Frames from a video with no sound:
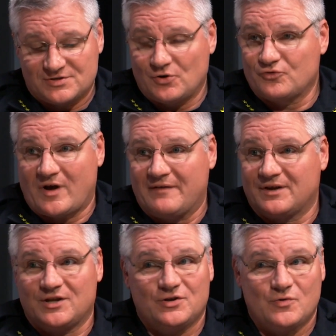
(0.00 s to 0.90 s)
no
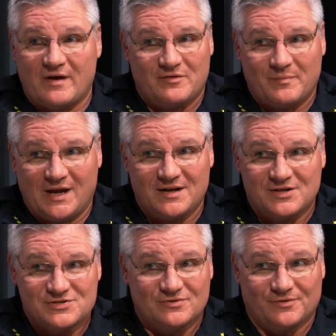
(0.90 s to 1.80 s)
traffic and you haven't made
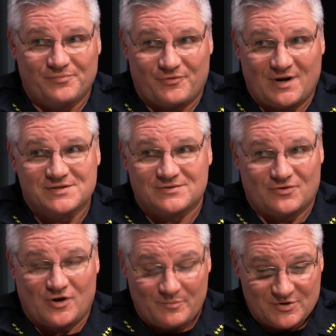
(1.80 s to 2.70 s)
additional threats to
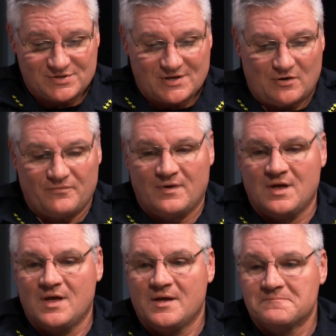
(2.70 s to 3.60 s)
harm yourself."
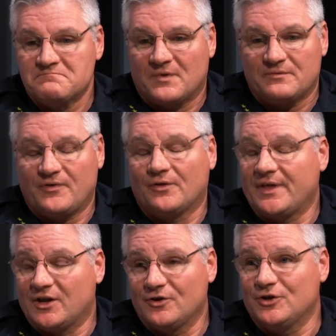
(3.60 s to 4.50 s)
felt
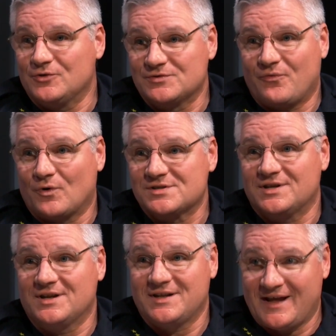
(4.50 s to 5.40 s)
they couldn't use force
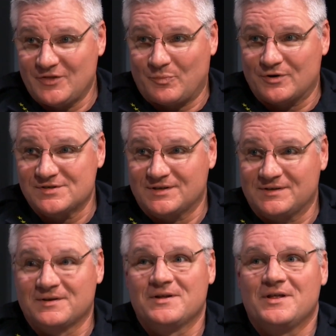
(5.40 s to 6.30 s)
to detain the
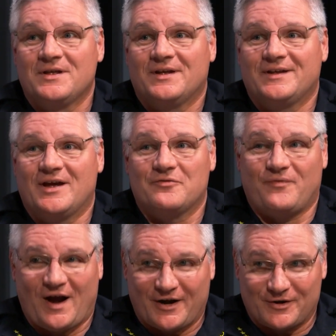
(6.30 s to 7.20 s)
person, yet
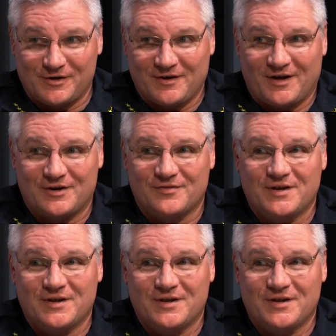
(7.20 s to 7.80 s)
fire, under the